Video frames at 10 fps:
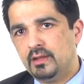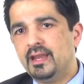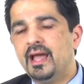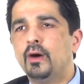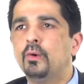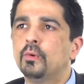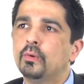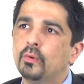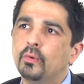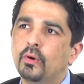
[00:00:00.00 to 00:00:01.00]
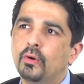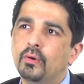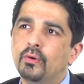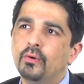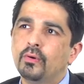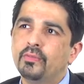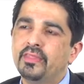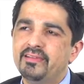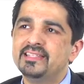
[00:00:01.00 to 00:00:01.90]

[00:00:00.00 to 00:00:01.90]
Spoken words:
Now, there